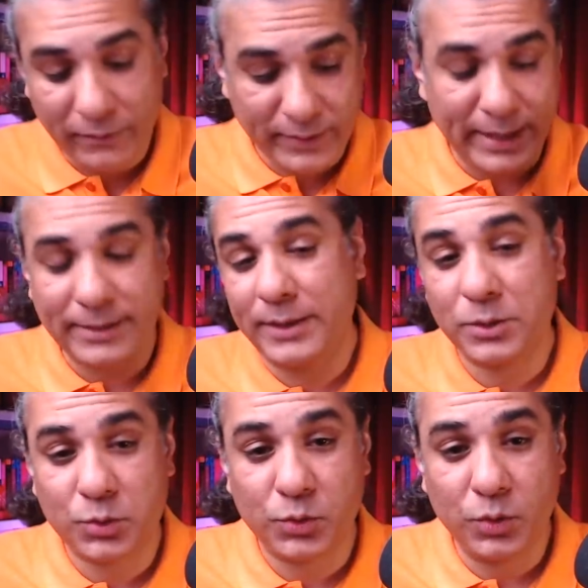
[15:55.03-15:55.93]
If that
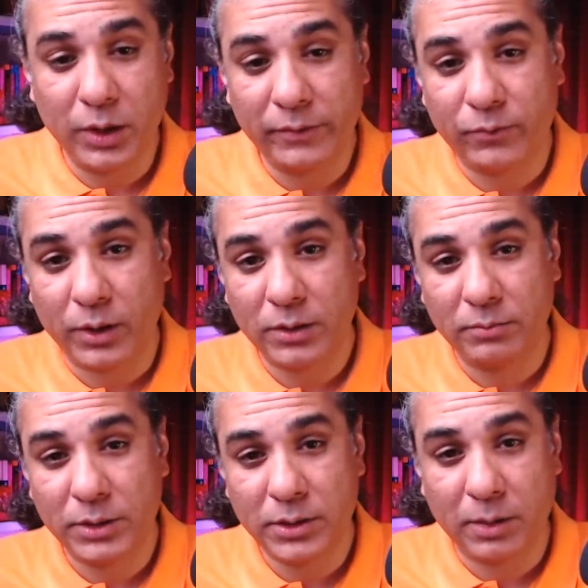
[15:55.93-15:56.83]
is true, if what
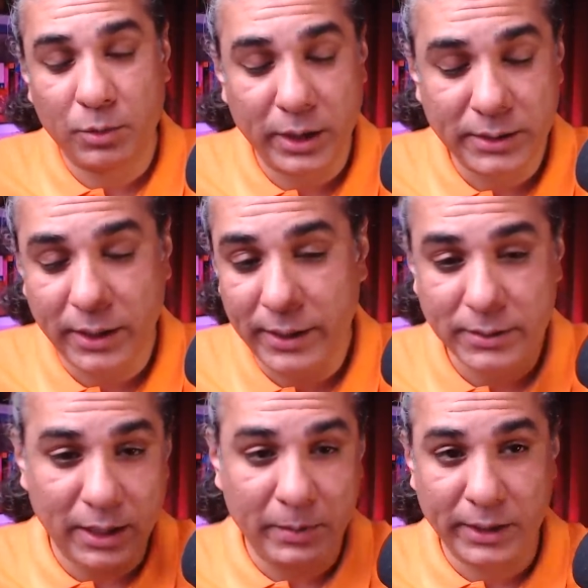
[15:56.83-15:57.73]
Mr. Amrullah Saleh is
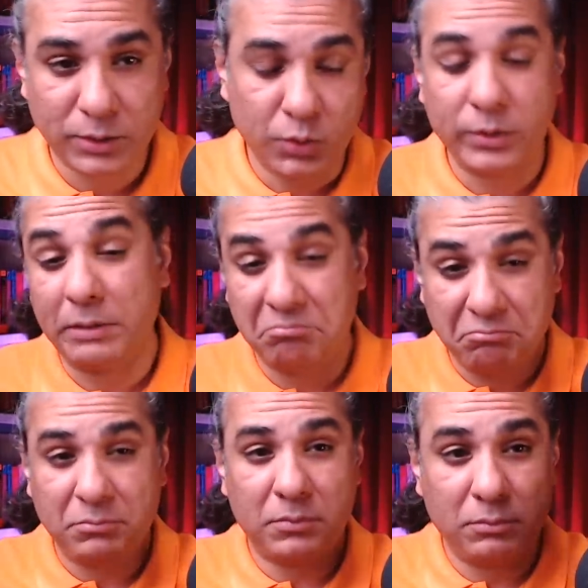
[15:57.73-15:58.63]
claiming is true, then
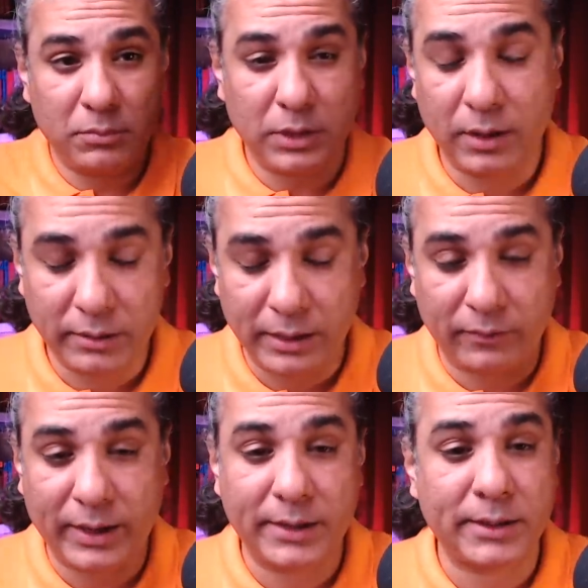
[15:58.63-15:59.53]
then
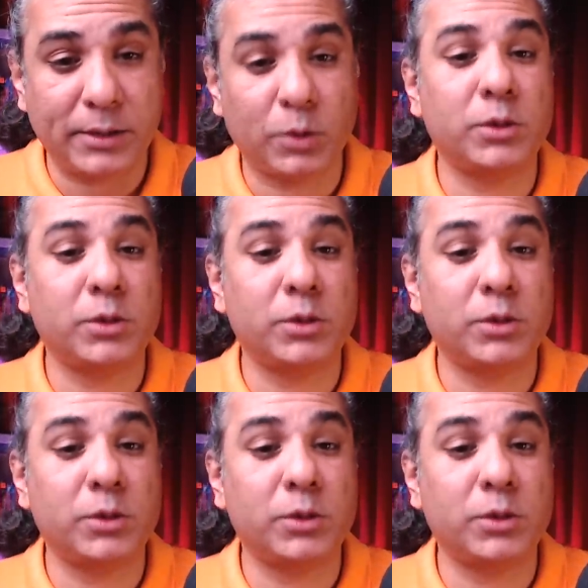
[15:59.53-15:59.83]
Afghanistan is